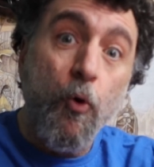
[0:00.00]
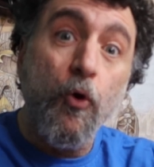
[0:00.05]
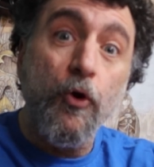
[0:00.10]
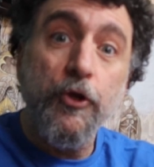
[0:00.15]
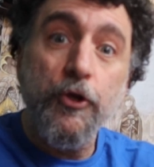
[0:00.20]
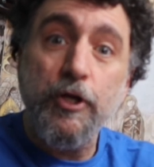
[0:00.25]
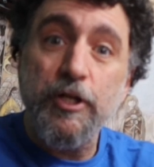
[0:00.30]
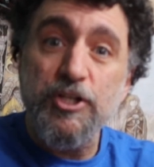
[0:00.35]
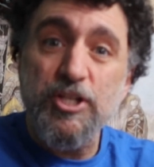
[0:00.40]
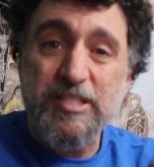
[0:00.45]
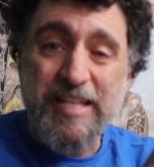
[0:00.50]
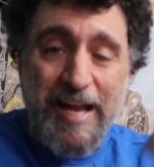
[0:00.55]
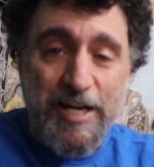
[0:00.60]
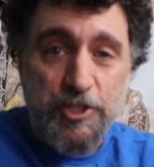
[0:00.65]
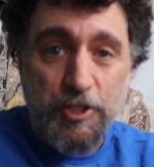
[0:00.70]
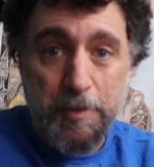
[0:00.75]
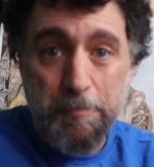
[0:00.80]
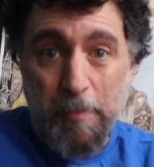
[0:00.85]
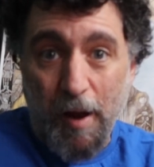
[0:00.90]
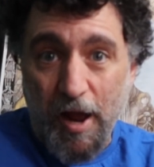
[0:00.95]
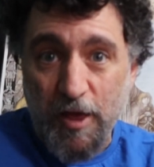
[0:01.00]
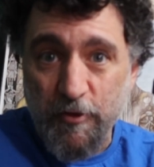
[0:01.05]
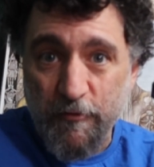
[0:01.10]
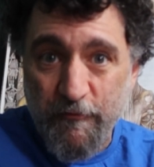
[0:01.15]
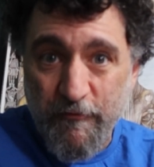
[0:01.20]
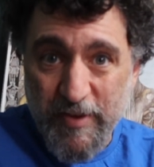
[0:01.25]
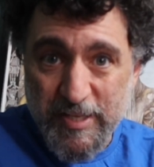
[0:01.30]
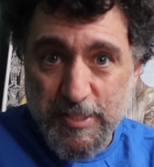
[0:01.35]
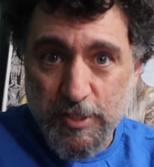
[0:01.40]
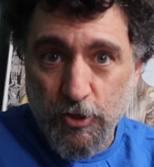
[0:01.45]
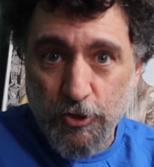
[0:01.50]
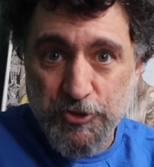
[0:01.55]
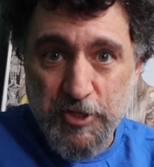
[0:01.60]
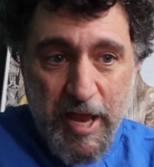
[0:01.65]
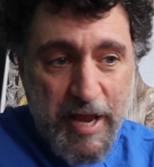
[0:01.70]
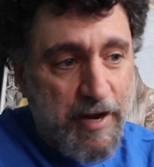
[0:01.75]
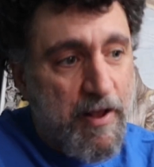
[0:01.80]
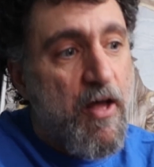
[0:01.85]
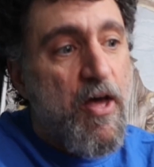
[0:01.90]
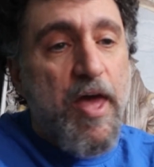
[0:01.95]
Or you can just actually buy the physical
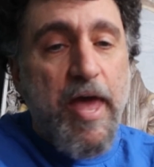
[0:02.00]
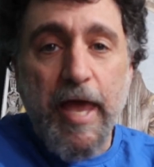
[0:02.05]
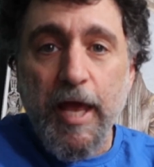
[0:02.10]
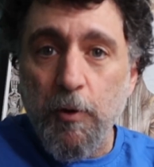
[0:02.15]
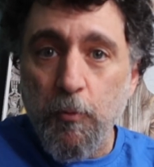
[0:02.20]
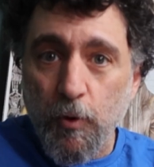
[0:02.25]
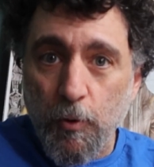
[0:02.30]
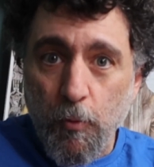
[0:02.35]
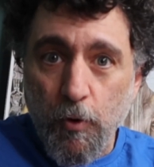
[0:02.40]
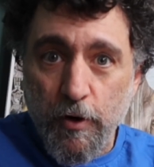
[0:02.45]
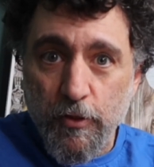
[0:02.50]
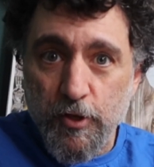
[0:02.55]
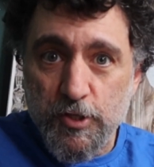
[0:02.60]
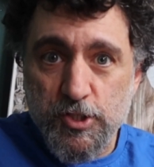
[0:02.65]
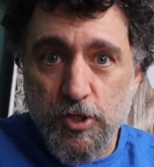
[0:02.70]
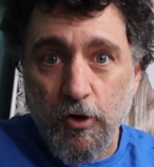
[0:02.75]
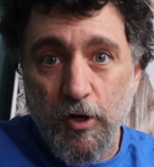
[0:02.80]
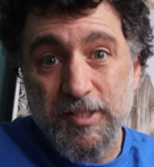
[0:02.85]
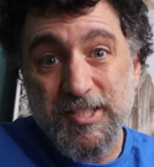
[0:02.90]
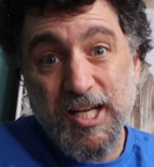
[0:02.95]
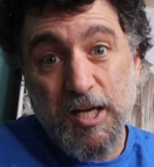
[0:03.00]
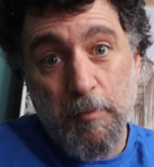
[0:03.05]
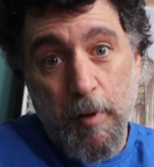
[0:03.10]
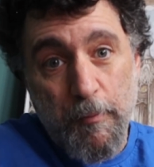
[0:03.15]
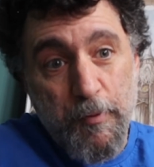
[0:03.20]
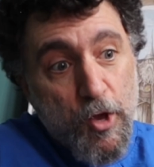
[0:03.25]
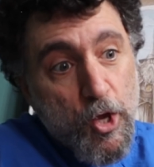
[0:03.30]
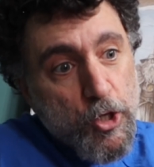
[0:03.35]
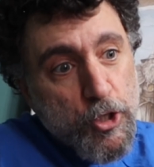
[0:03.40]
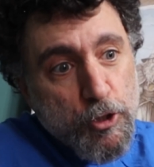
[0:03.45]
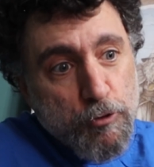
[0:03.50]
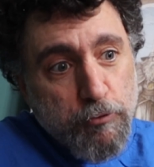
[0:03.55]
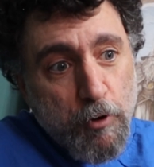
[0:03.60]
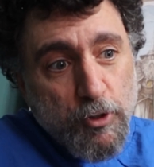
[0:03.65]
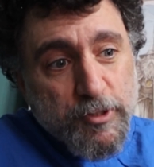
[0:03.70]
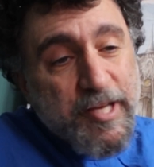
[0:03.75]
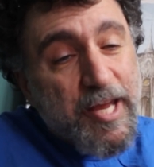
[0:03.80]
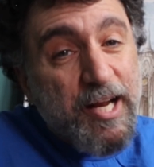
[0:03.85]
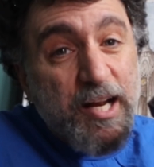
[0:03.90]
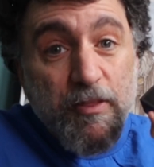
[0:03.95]
deck, and when one of those cards come up, you
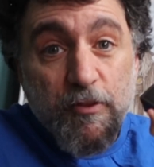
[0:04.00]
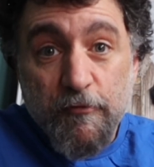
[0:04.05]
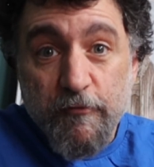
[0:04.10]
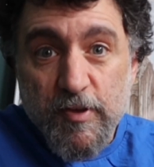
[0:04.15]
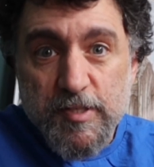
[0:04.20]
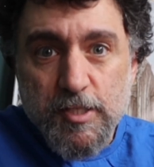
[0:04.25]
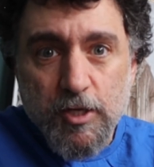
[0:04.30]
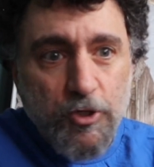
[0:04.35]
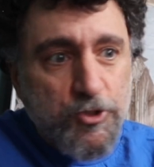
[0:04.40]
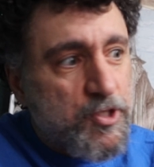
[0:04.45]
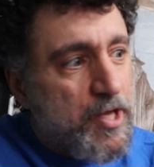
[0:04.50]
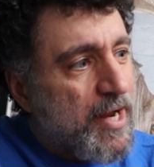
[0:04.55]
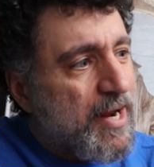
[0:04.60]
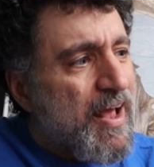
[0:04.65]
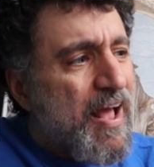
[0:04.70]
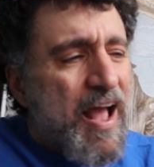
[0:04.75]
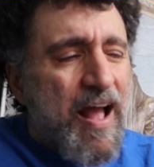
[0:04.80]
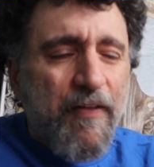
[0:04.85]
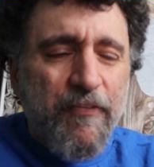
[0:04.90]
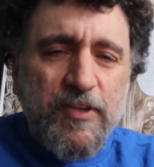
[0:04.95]
rotate in the physical deck.